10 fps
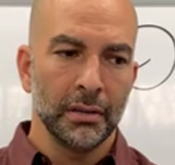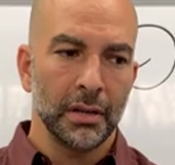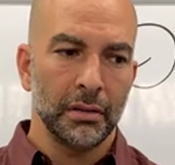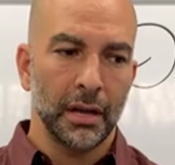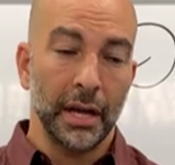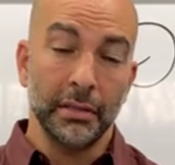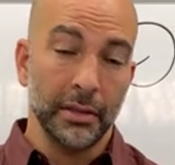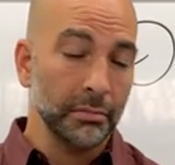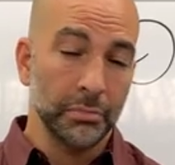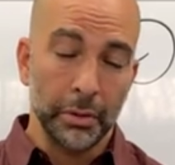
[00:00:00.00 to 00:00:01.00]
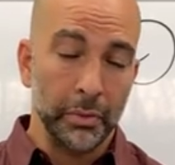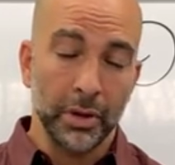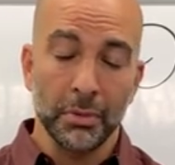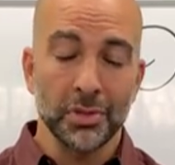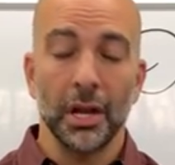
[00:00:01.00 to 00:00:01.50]
uh, I think, probably one of
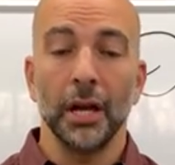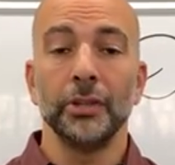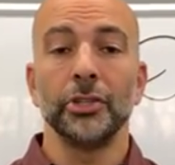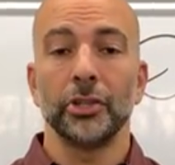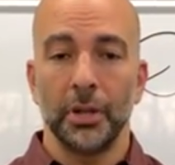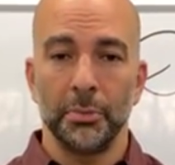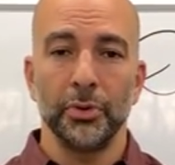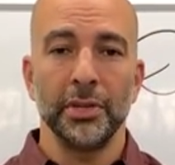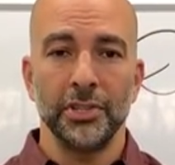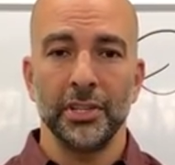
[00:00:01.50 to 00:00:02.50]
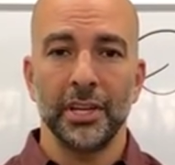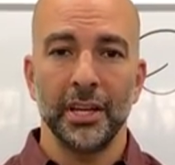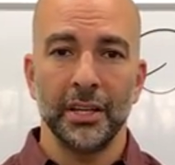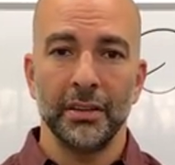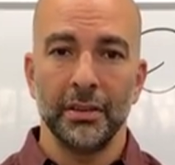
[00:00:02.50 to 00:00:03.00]
the most
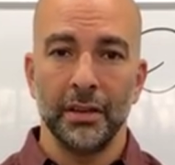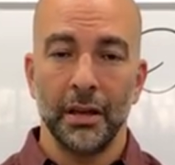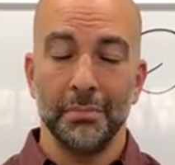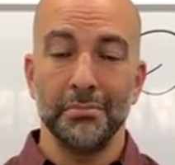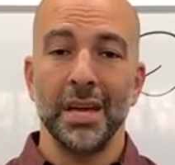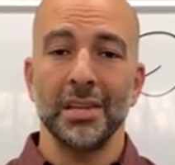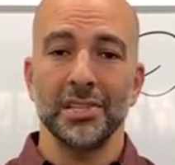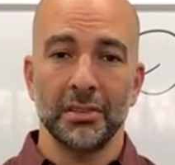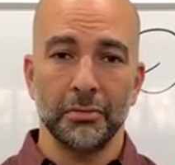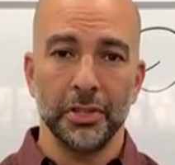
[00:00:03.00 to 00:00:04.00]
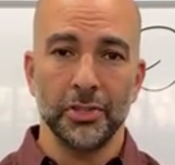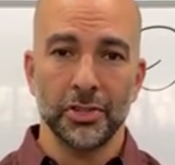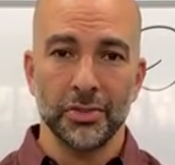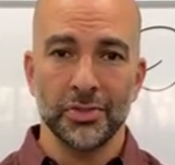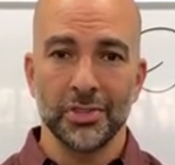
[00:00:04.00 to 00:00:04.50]
underappreciated amazing
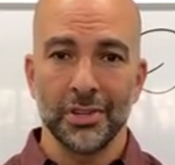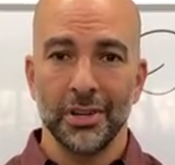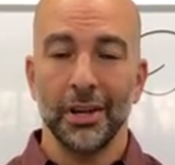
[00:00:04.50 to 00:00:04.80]
features